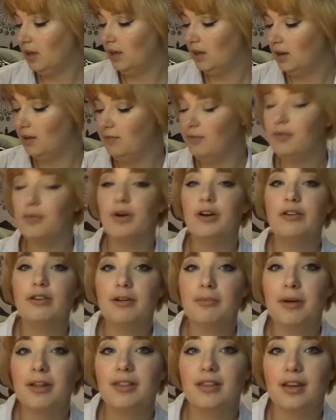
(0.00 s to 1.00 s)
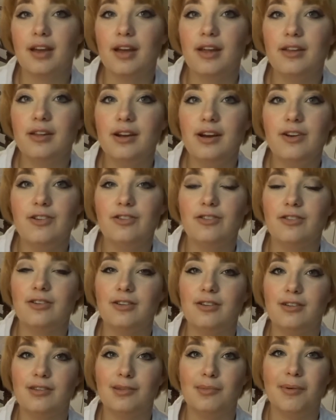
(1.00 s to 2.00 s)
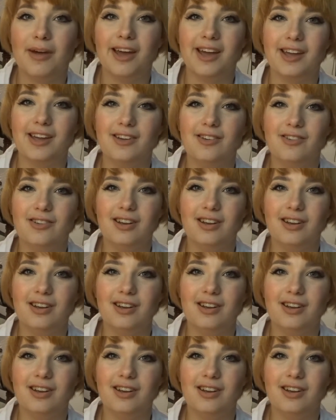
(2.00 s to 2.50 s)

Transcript: If you're wondering about the color, I just looked at the package.